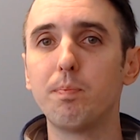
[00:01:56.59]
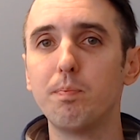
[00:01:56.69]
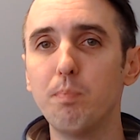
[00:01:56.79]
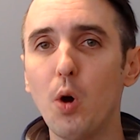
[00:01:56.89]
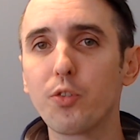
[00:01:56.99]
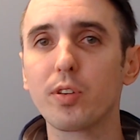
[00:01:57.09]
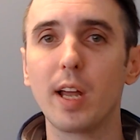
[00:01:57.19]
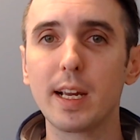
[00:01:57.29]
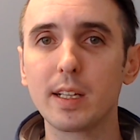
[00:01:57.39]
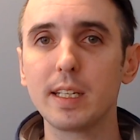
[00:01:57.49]
most
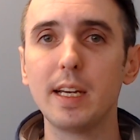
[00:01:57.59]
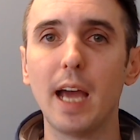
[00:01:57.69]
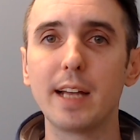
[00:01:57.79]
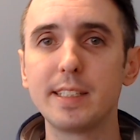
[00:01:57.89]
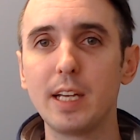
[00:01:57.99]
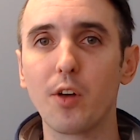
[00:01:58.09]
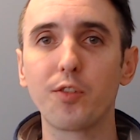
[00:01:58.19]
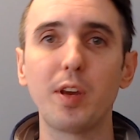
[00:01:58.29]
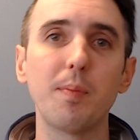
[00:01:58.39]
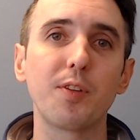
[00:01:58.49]
likely at
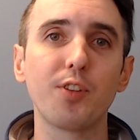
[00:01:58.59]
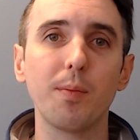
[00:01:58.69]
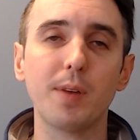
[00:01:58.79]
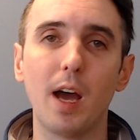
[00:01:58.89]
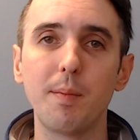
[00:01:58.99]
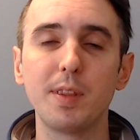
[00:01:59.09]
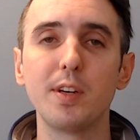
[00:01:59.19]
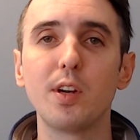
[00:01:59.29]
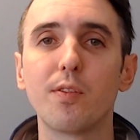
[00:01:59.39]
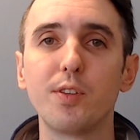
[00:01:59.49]
TLC, but sometime in the
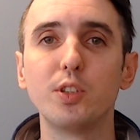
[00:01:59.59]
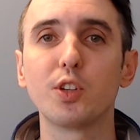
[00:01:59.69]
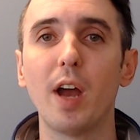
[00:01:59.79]
near future,